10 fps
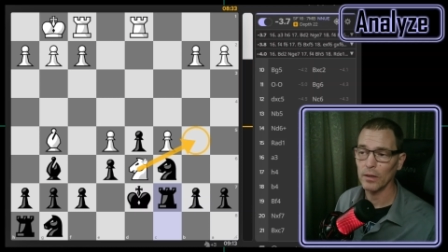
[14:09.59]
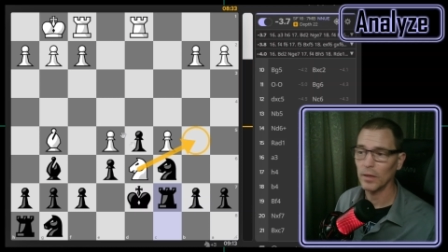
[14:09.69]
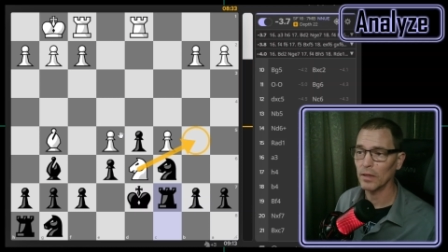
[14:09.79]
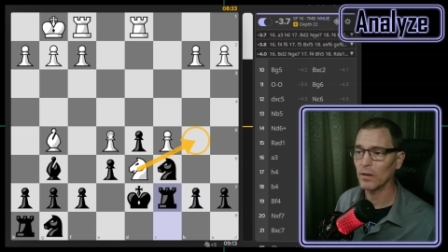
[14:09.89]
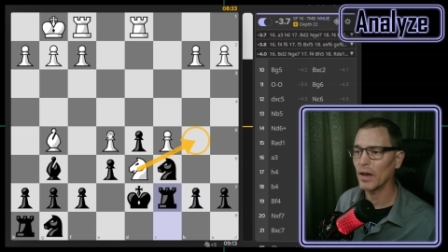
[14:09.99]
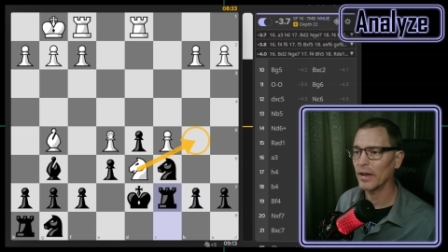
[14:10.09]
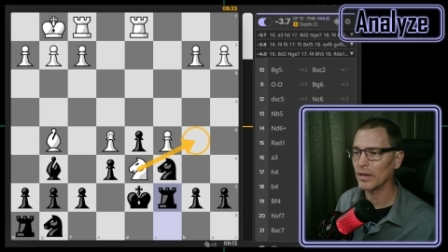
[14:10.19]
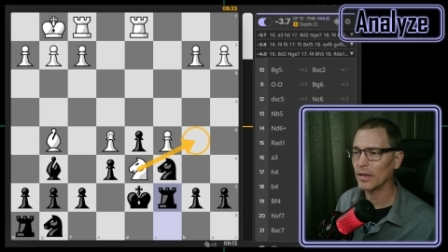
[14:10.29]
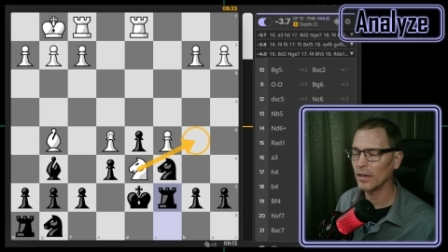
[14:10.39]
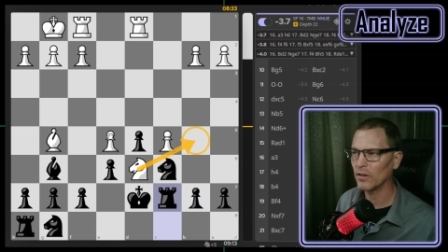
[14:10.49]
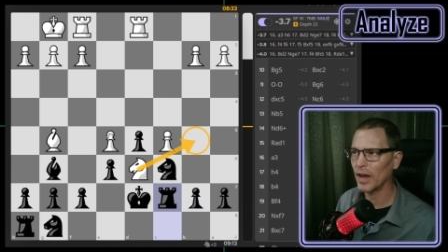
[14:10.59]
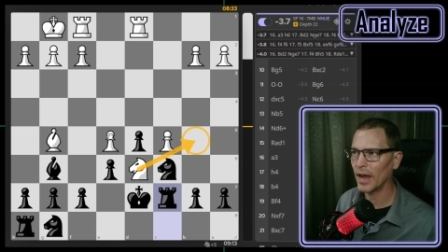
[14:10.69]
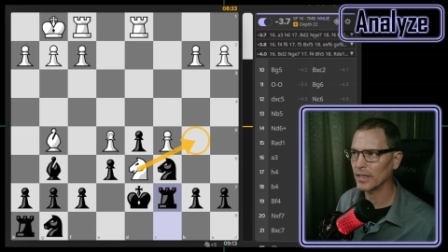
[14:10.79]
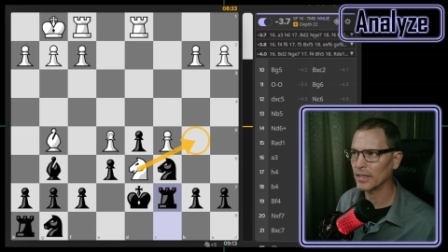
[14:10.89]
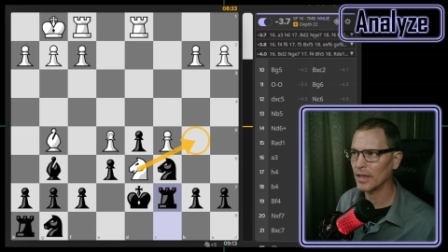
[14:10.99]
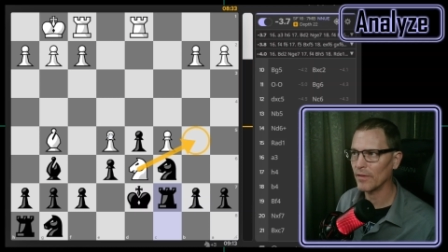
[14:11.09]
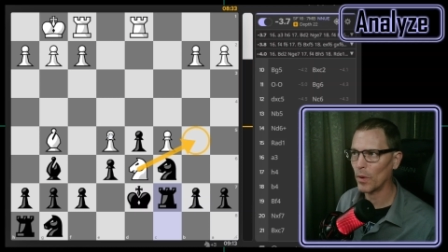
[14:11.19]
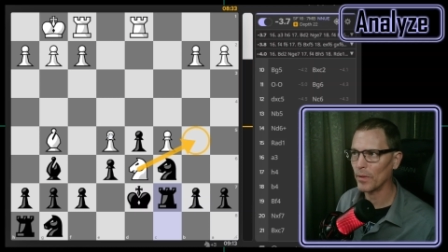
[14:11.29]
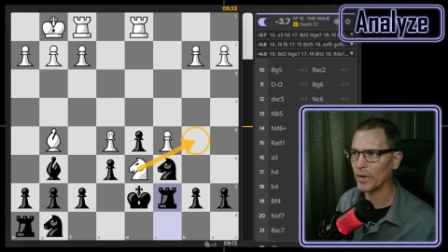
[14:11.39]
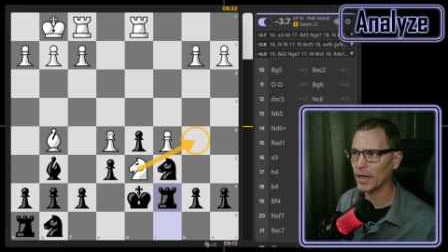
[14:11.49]
But their knight, their knight is safe
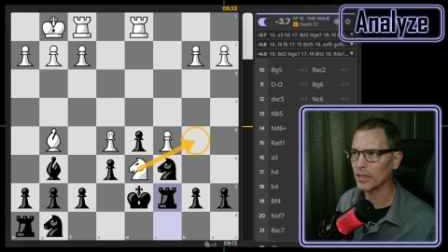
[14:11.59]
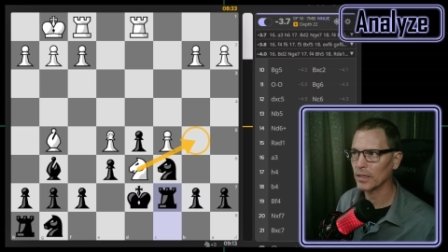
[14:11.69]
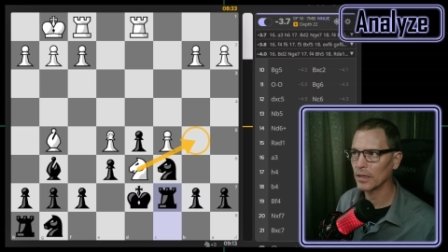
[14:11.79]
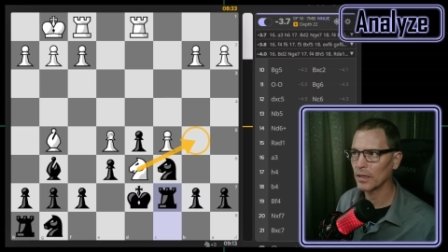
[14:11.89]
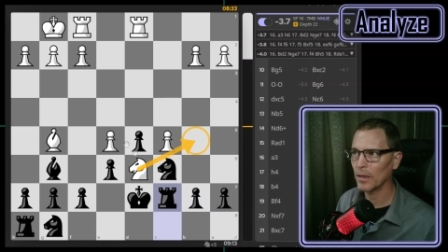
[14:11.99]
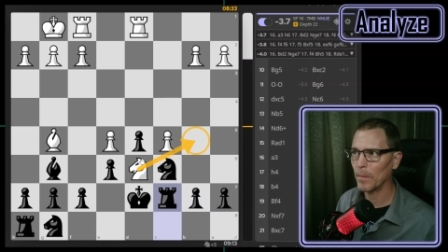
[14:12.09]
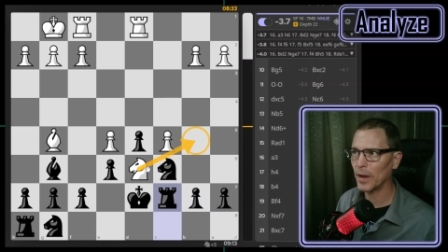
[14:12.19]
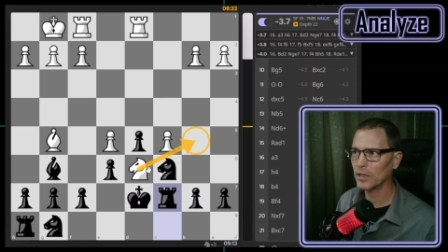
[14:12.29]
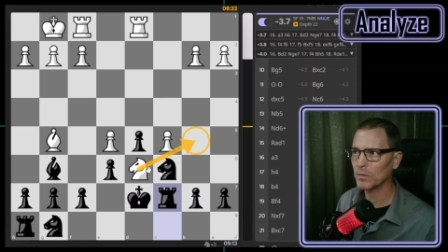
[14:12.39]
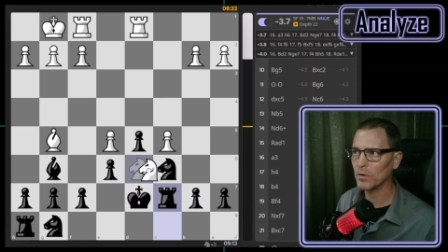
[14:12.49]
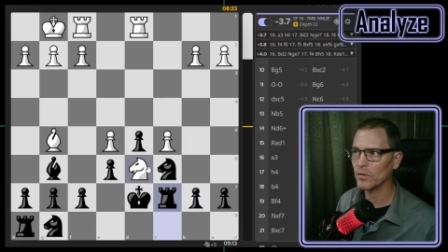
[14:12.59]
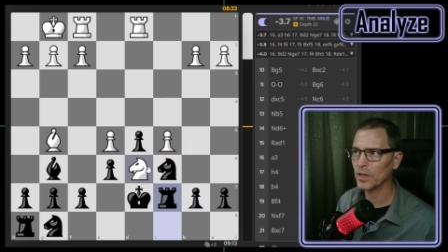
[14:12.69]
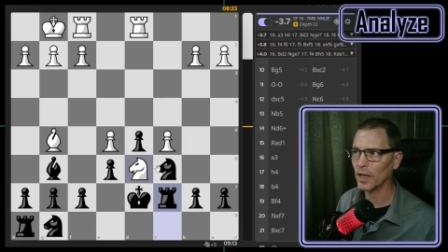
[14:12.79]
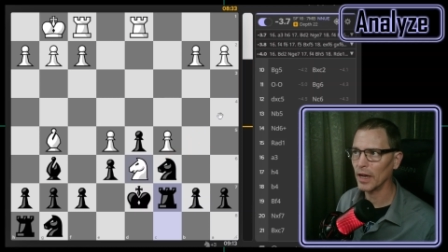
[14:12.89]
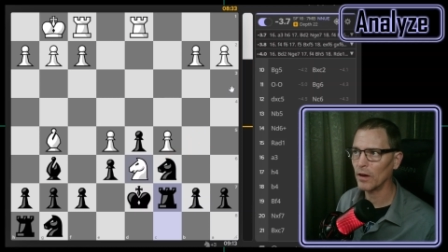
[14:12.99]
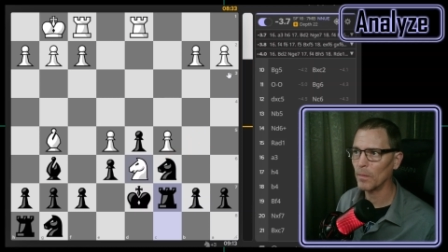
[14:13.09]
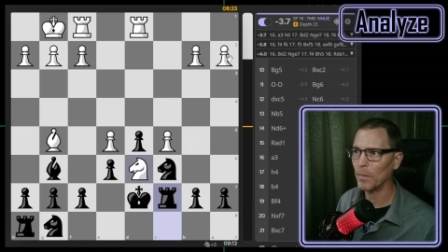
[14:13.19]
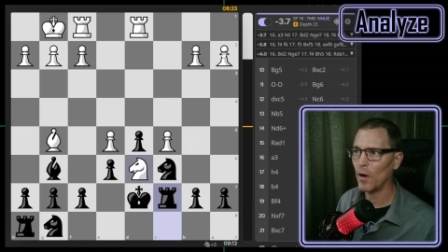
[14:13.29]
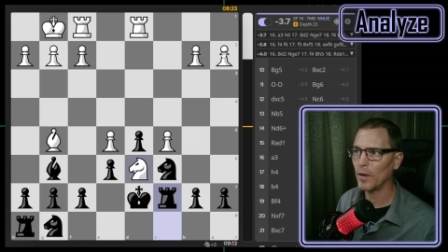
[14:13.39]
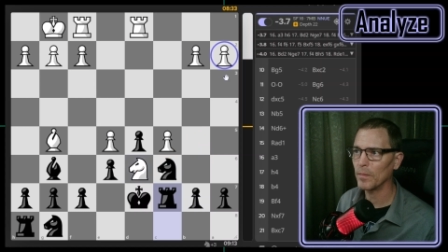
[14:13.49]
where it is. Their best moves, again, are
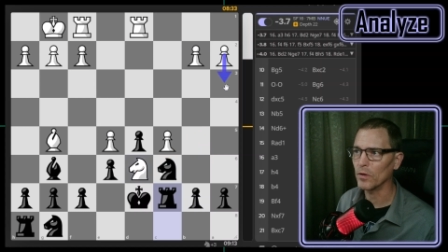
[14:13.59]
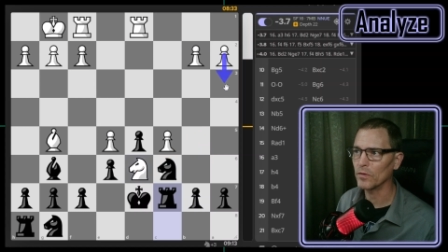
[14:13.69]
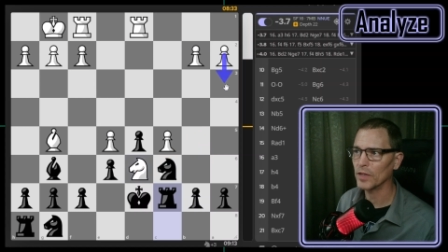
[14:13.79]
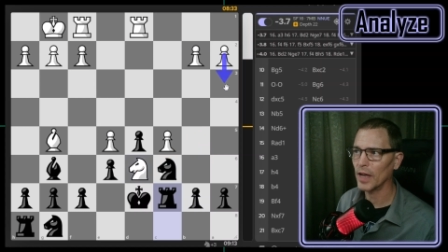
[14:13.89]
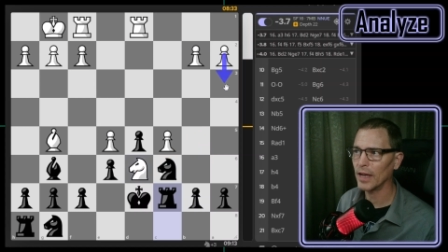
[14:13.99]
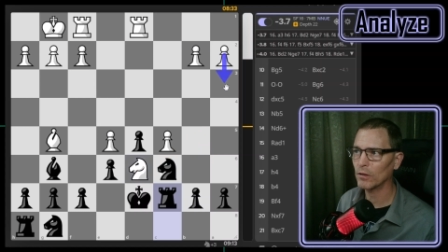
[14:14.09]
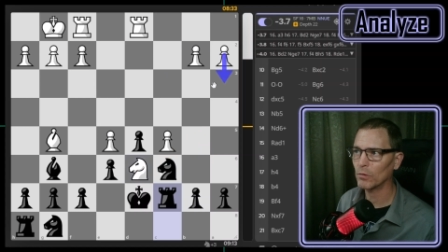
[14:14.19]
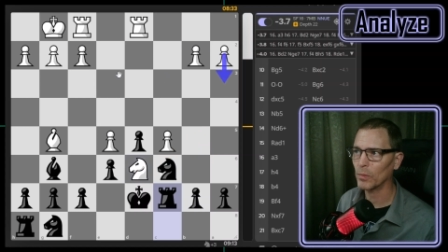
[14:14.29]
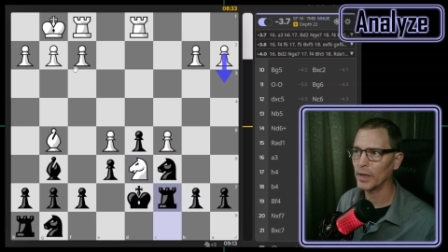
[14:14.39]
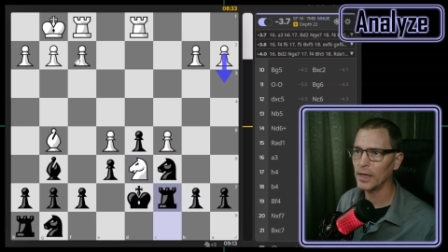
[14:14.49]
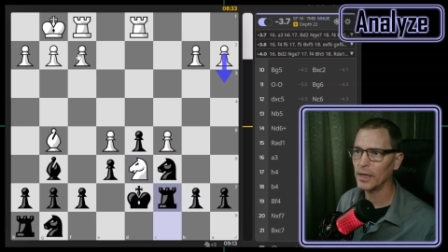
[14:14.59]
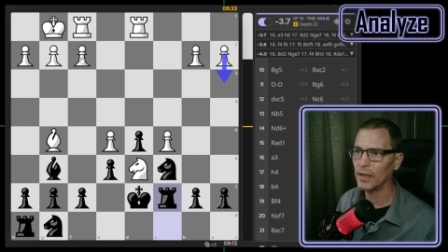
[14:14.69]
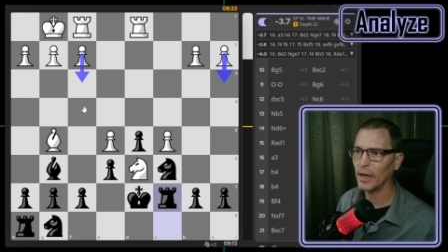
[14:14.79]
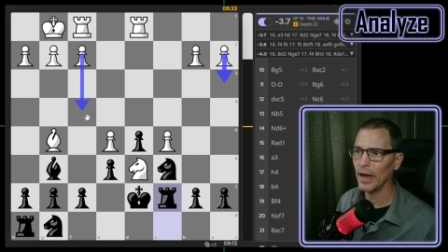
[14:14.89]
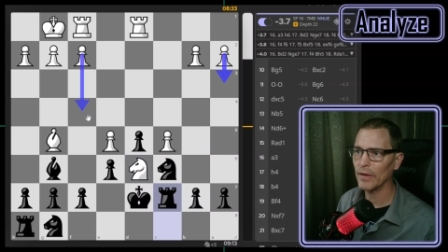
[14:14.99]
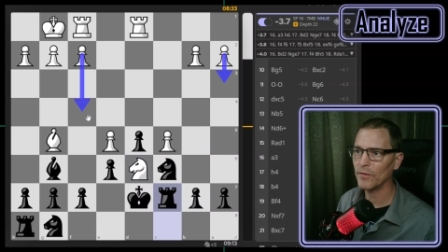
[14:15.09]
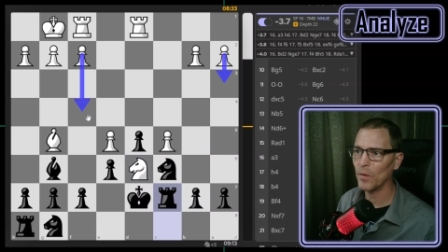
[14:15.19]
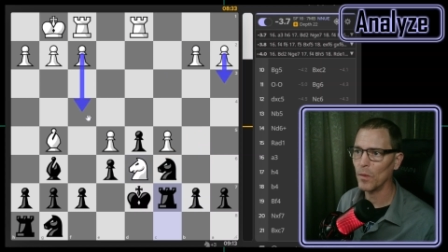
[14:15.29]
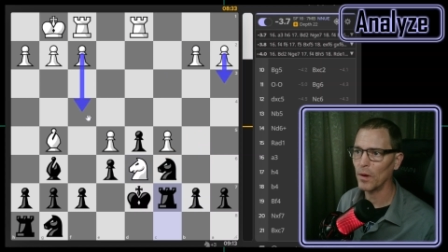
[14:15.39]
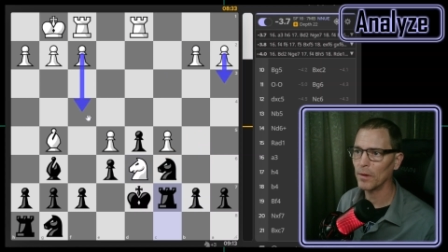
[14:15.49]
pawn moves. a3,
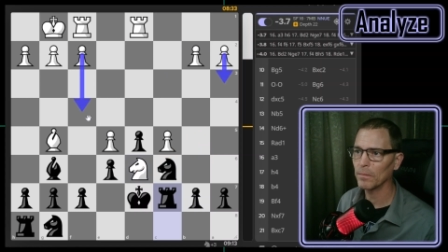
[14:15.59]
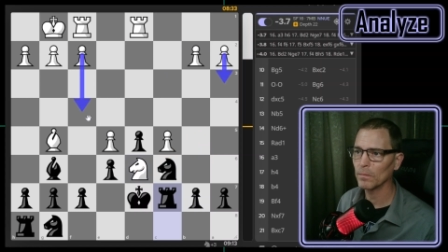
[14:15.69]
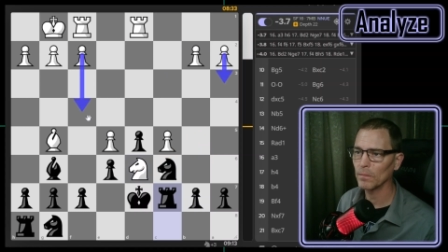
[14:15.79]
f4.